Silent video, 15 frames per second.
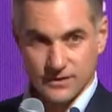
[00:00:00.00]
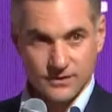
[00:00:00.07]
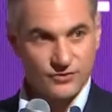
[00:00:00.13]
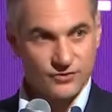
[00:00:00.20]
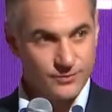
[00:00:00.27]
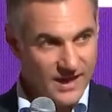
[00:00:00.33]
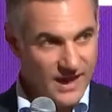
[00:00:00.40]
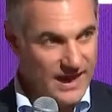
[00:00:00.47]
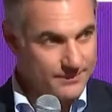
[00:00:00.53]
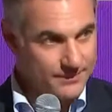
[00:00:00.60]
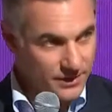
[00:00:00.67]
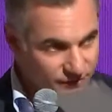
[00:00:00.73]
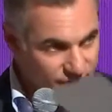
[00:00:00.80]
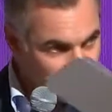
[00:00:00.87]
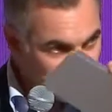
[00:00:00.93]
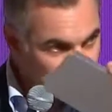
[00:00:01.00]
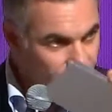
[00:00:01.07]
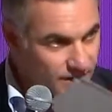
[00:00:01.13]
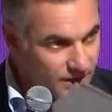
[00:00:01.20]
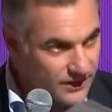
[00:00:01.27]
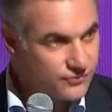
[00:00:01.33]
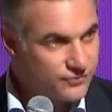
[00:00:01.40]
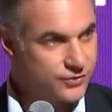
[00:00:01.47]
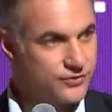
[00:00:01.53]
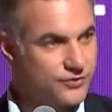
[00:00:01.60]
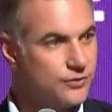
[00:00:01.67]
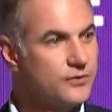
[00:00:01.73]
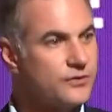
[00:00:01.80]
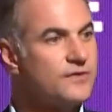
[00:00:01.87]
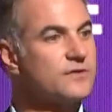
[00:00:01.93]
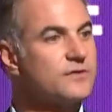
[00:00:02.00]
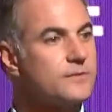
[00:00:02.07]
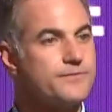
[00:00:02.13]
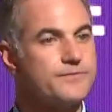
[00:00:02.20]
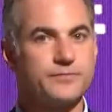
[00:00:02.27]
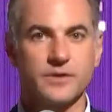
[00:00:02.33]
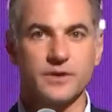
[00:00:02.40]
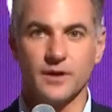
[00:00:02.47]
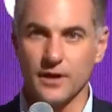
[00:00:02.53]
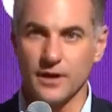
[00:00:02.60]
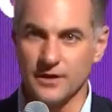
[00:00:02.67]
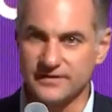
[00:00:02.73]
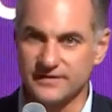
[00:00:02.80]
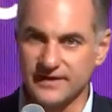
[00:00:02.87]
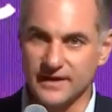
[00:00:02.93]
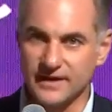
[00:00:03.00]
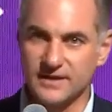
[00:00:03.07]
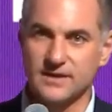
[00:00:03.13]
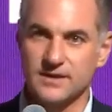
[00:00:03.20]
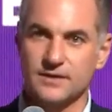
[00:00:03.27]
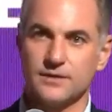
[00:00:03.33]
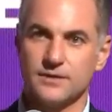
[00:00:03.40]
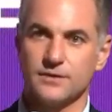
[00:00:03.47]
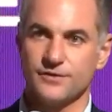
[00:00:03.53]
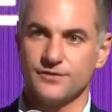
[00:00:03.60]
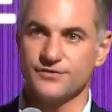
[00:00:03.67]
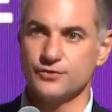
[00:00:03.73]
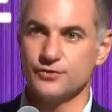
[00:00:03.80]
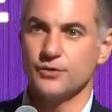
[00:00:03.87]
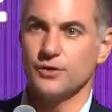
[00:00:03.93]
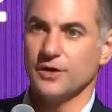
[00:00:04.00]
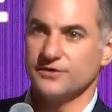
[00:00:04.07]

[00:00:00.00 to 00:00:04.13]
to be able to introduce a tech view, a